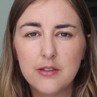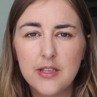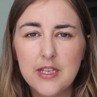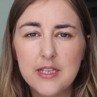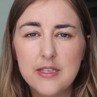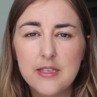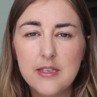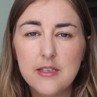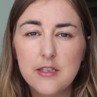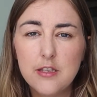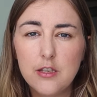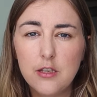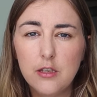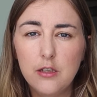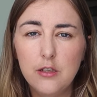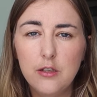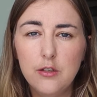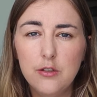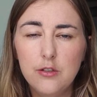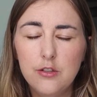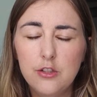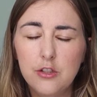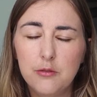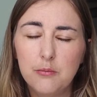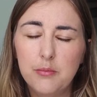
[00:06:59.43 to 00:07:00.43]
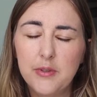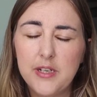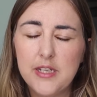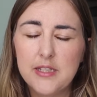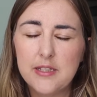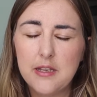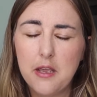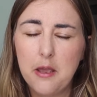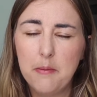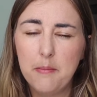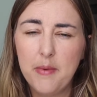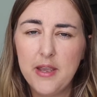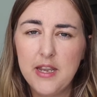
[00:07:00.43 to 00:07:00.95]
This is huge, but
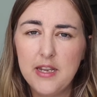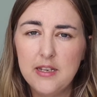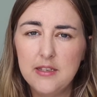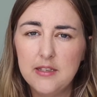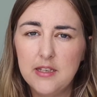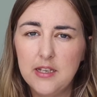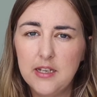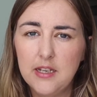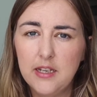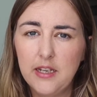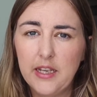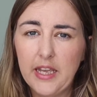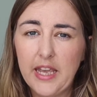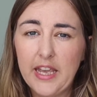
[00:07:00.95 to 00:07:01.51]
it's amazing.